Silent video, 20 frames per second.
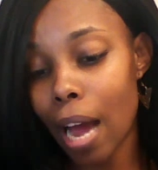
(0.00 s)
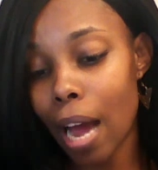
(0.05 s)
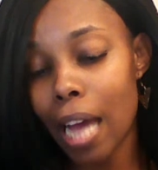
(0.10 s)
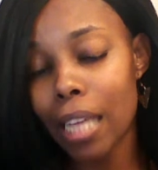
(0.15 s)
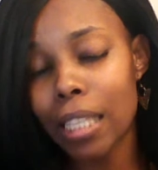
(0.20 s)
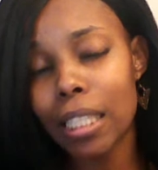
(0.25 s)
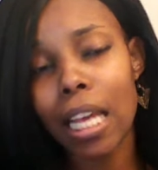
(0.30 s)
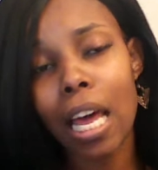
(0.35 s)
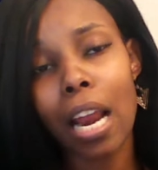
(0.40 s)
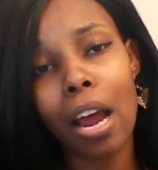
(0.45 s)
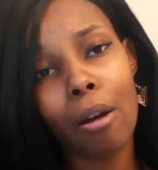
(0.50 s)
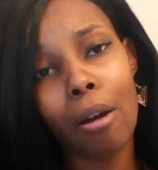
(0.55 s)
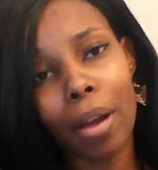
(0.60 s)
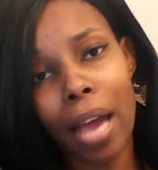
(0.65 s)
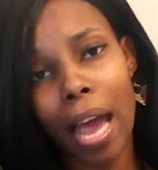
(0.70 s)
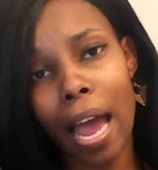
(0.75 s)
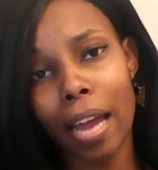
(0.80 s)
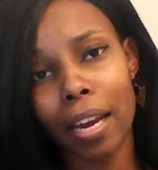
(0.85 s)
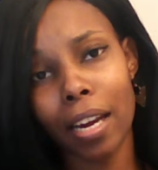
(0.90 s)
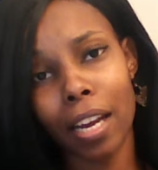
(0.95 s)
I said,
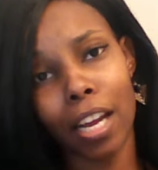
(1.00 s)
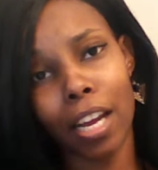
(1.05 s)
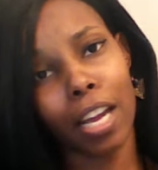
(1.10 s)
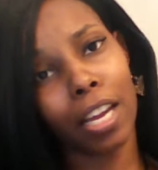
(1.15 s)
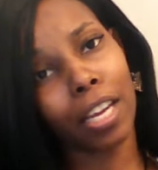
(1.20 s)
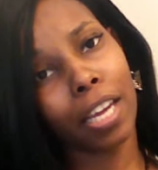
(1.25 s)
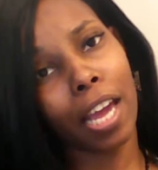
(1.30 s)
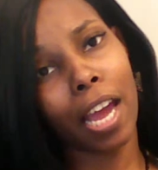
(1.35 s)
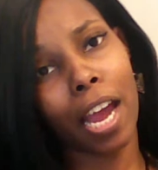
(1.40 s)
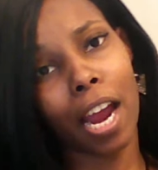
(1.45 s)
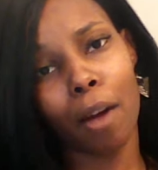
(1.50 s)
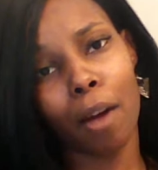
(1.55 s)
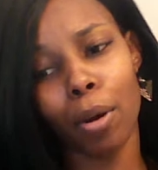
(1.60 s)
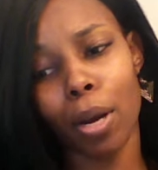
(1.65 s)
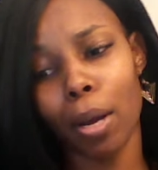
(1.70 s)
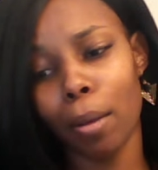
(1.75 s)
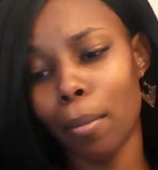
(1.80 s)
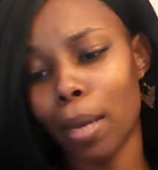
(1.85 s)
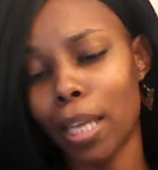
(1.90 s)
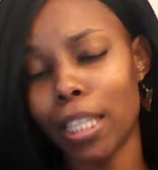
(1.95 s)
okay then,
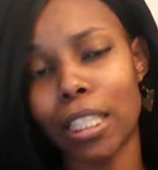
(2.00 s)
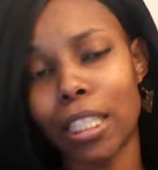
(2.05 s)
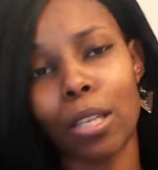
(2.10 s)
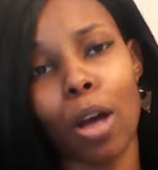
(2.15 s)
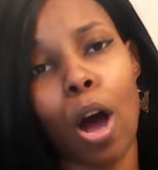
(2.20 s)
Karen, Miss